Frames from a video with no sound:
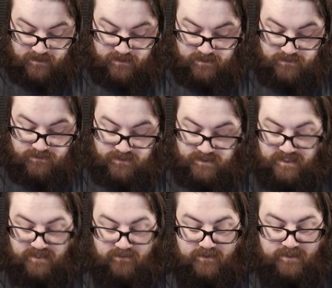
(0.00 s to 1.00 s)
can dig
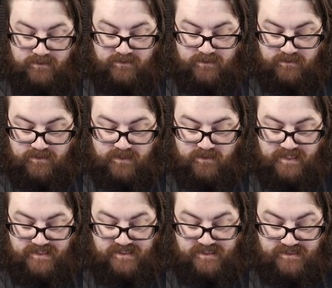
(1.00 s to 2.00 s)
around in there. How
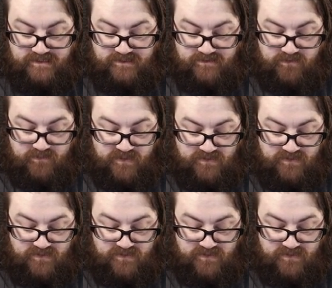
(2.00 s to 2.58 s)
easy is it to remove?